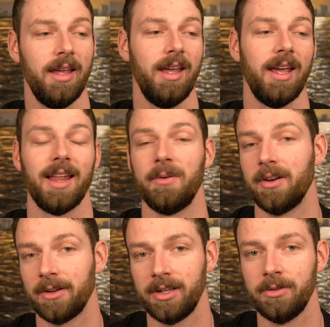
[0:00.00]
And I would
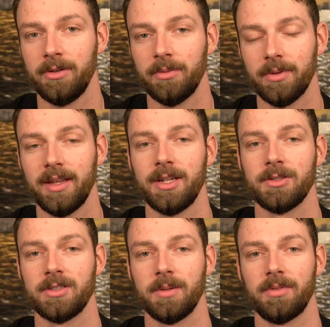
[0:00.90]
argue
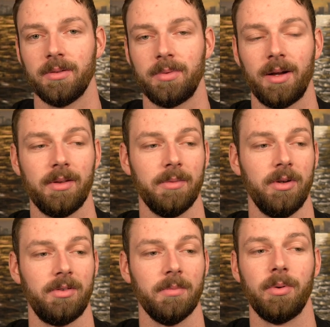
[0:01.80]
relationships are probably the
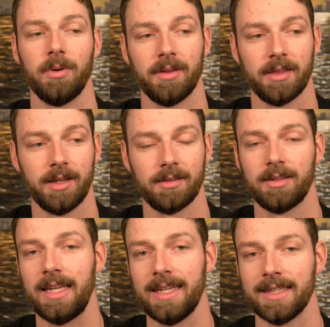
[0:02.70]
most important
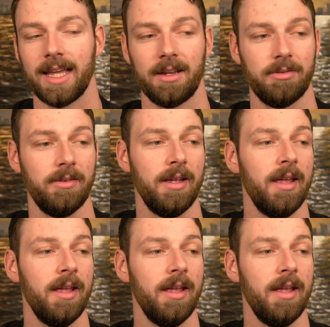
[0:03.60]
things in life.